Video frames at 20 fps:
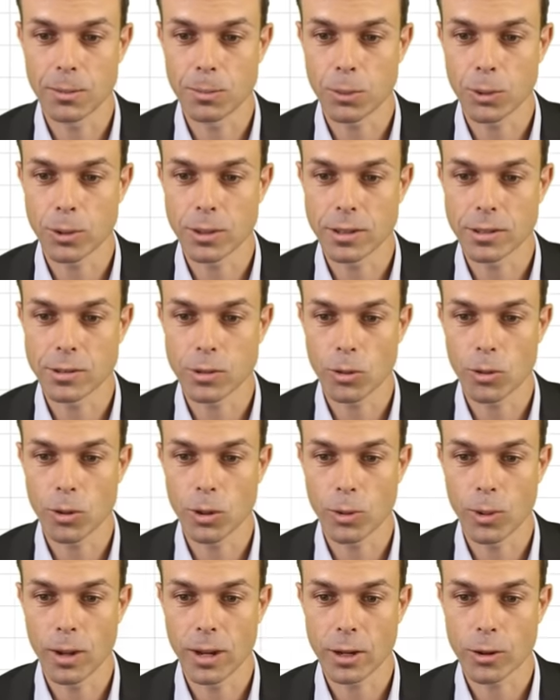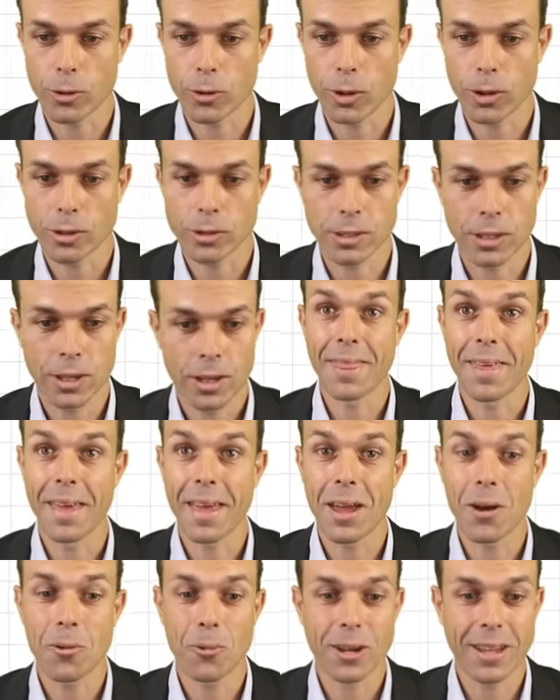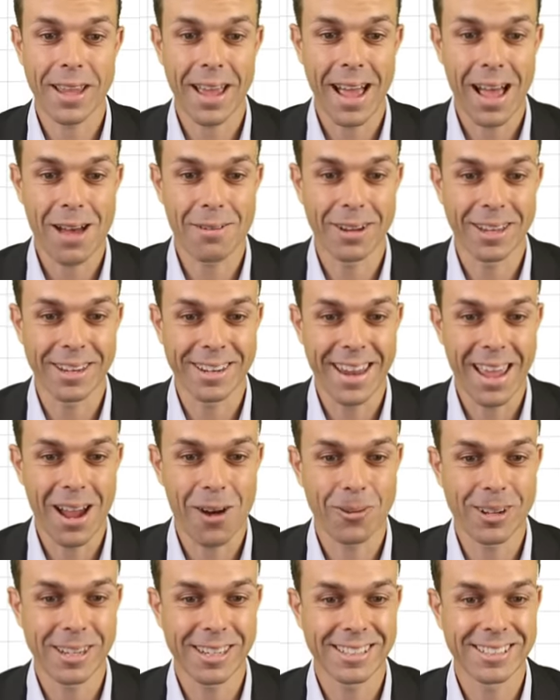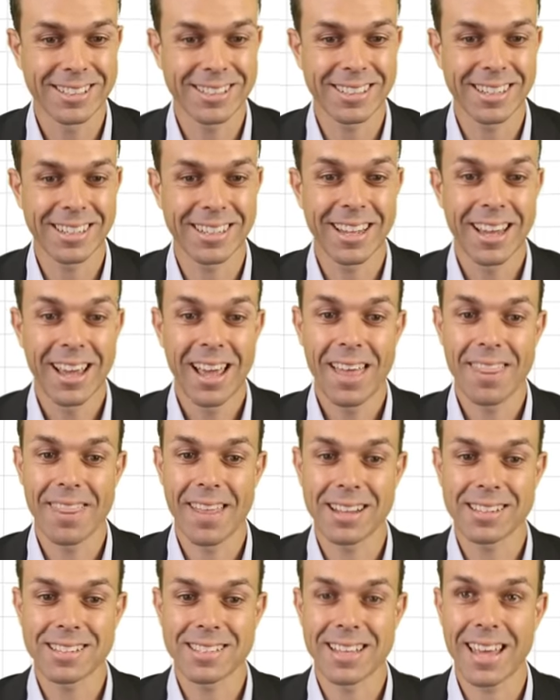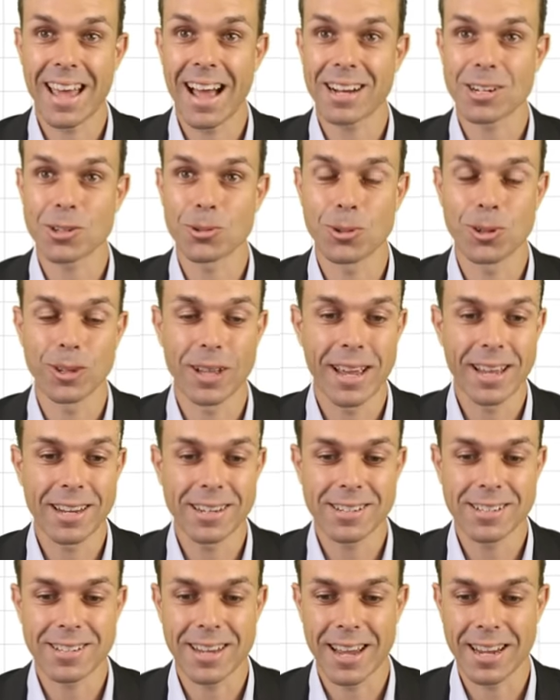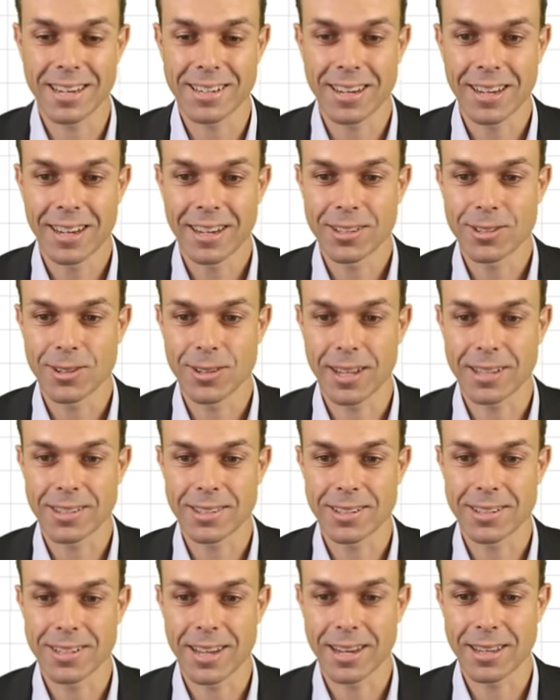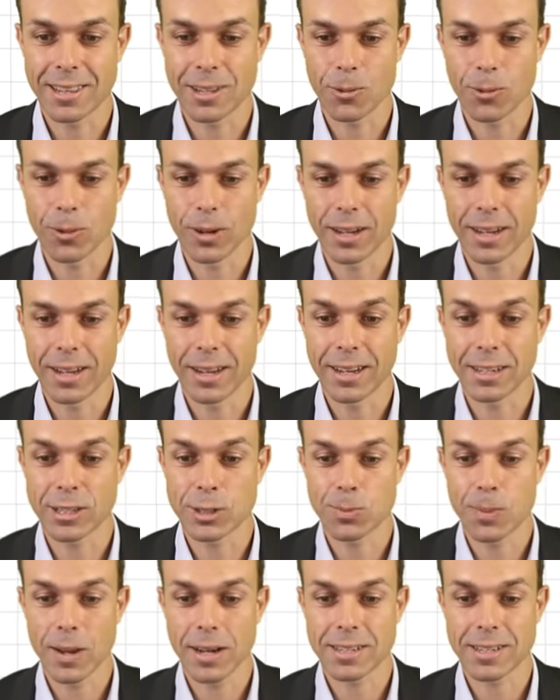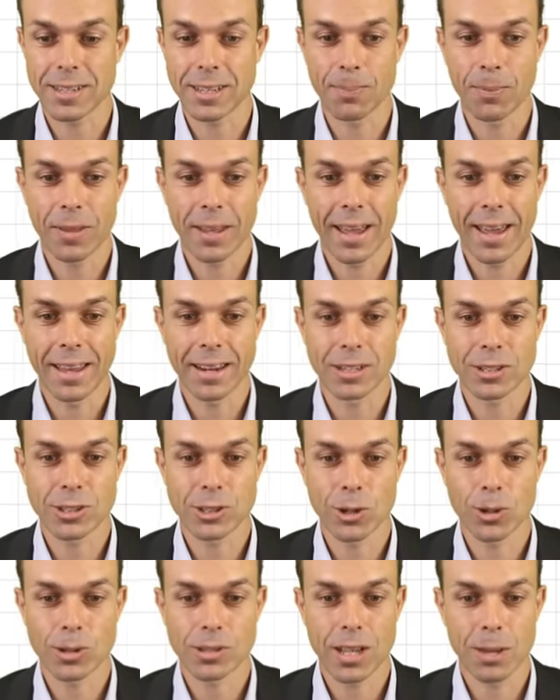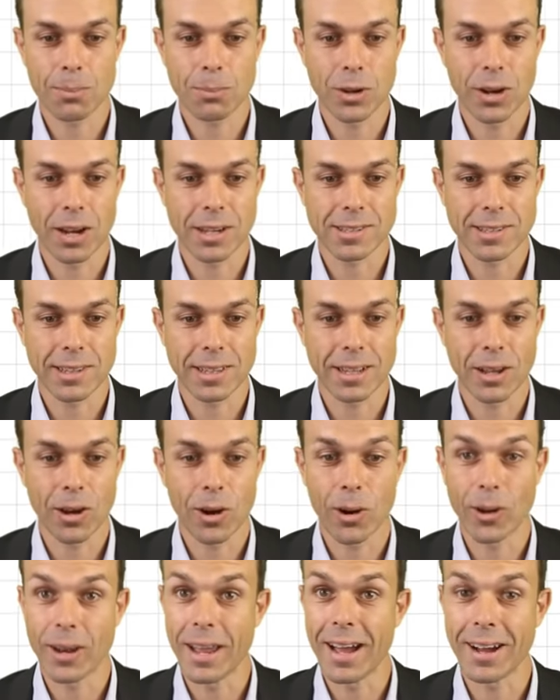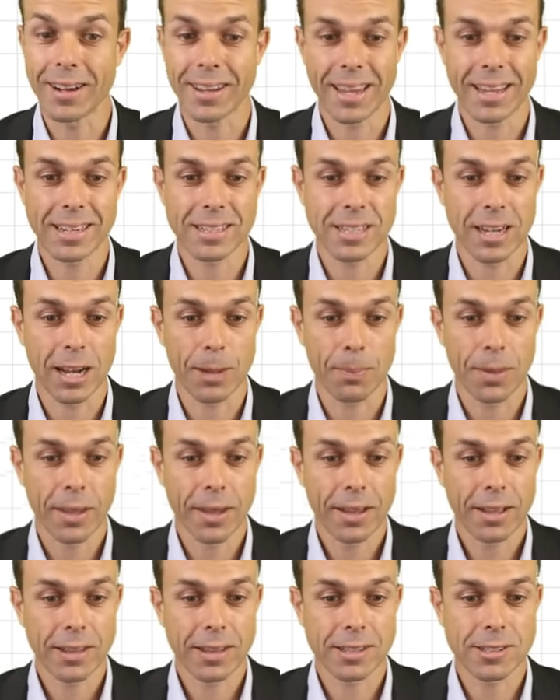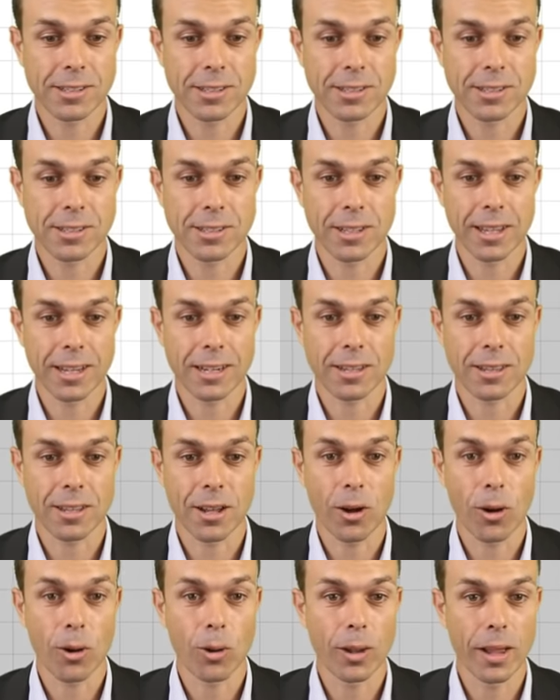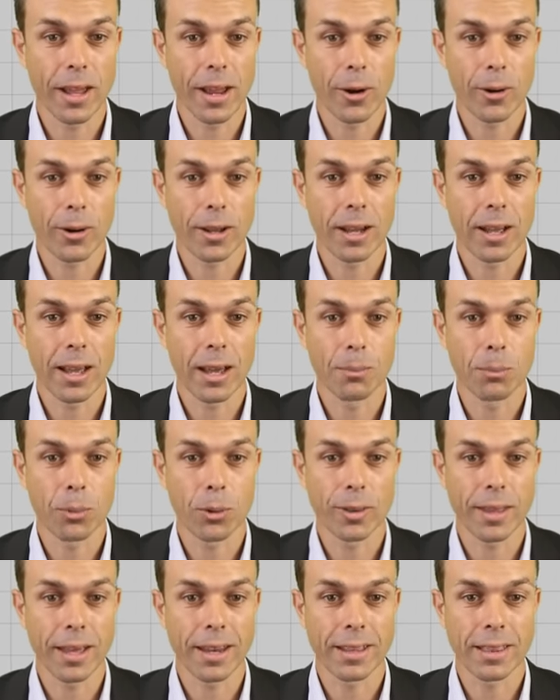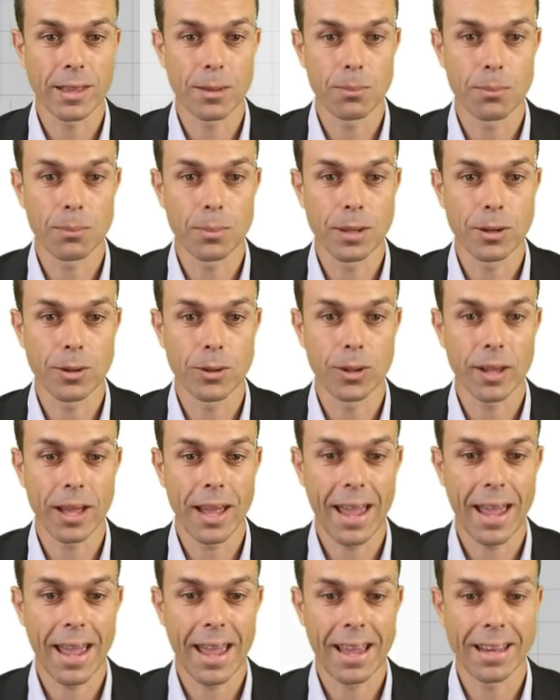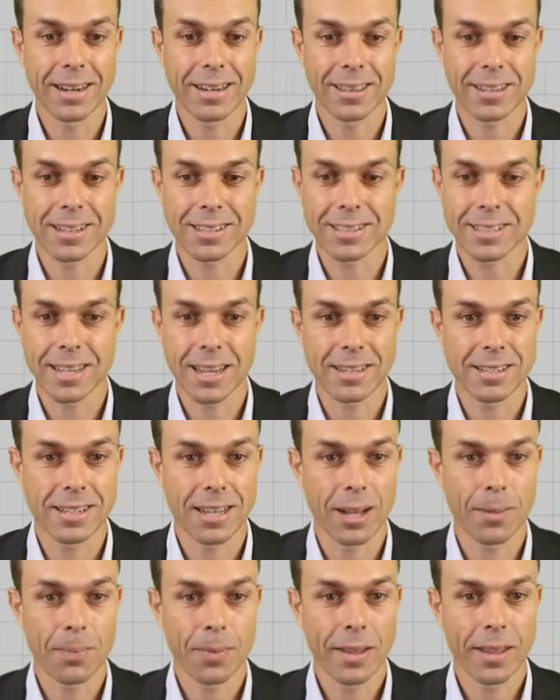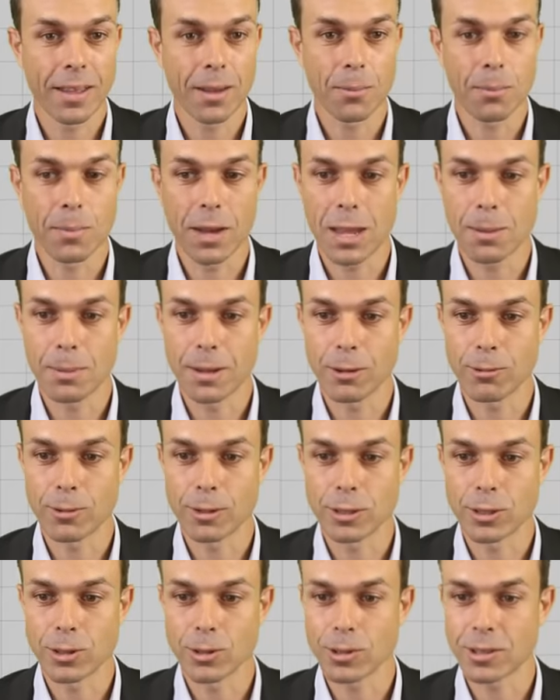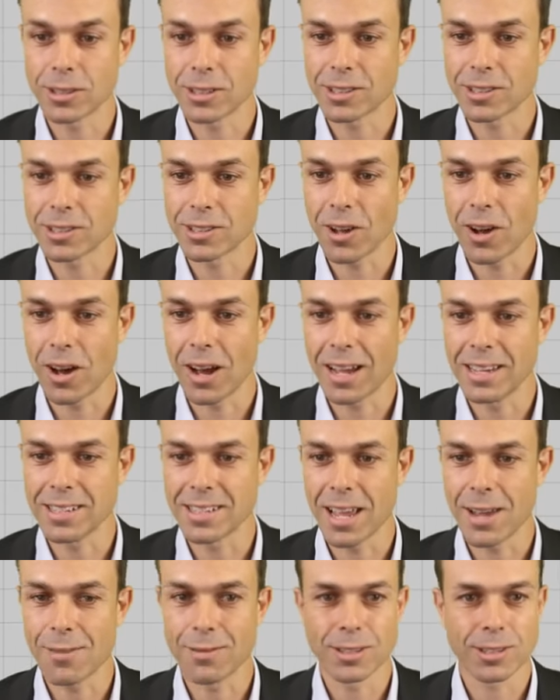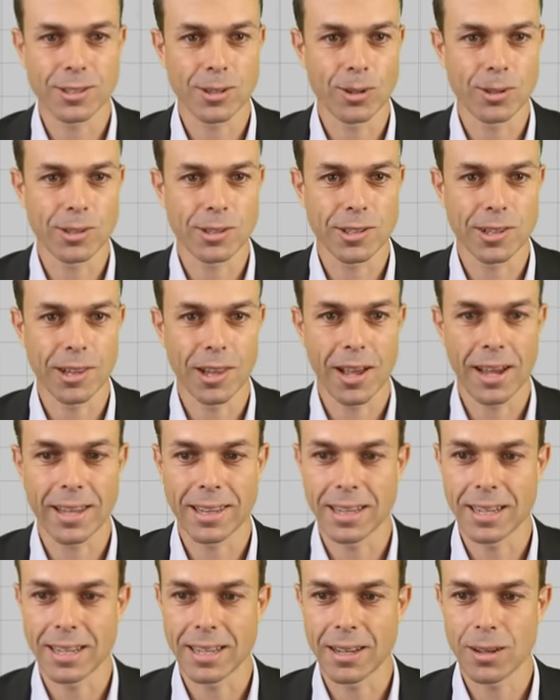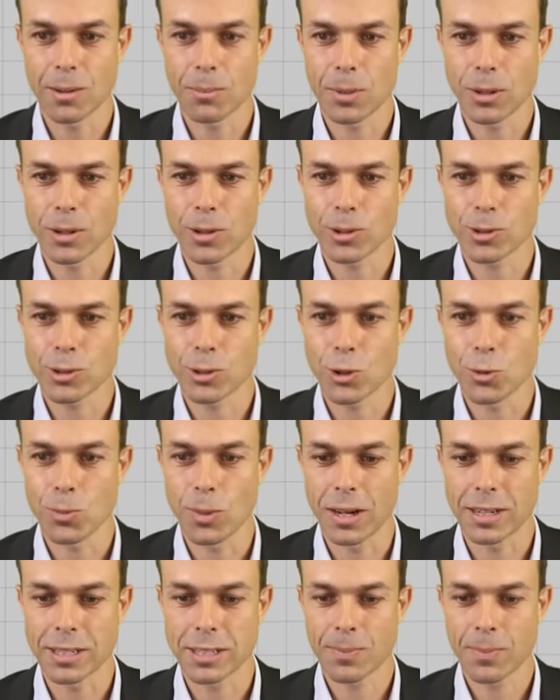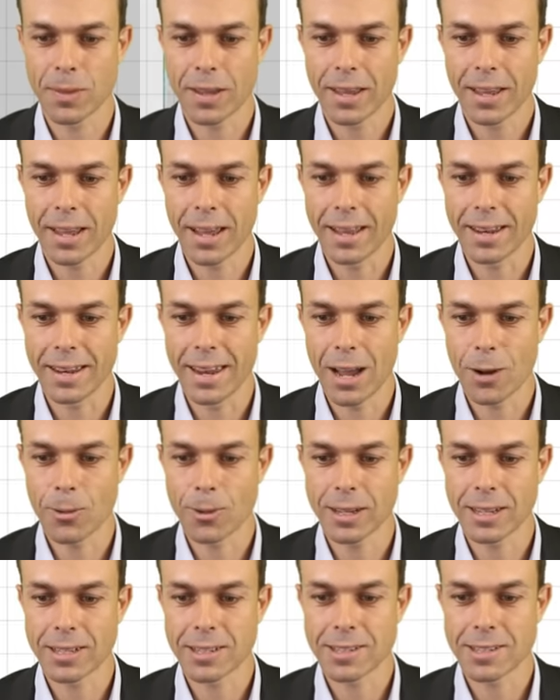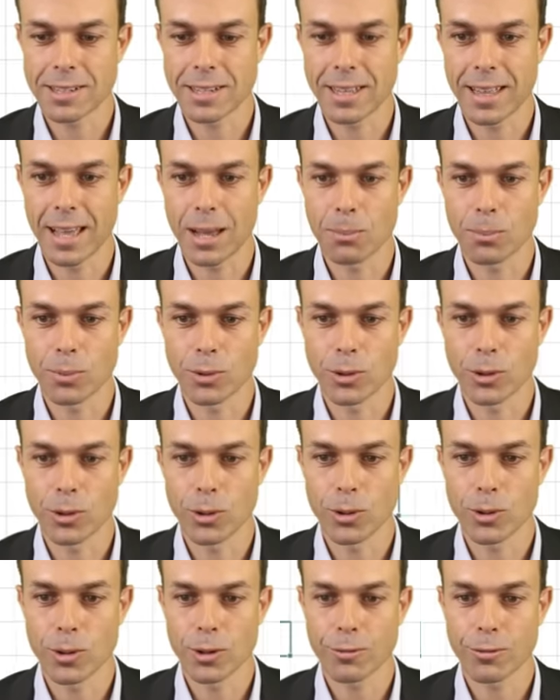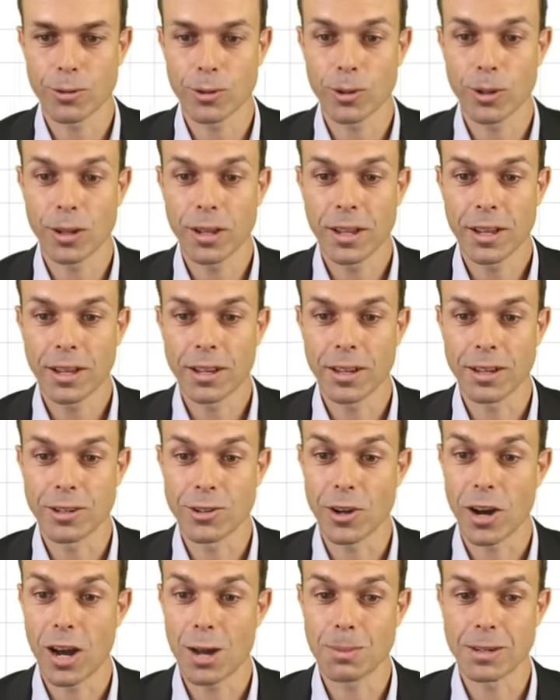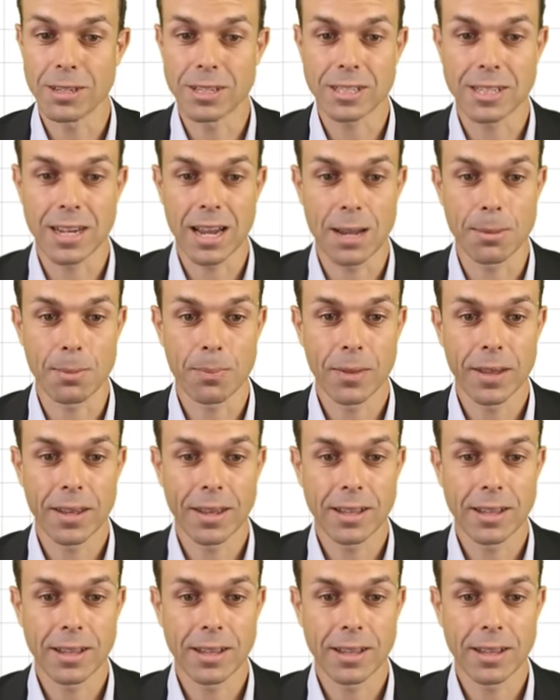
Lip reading: put this all the way across, there we have it. Now we can see that's the actual end date. So that's the date that we're expecting, and it shows up nicely on our Gantt chart. Let's just select the whole area and put that in the middle and the center. Maybe reduce the size ever so slightly, but not too much. And now we can see that beautiful diamond shape.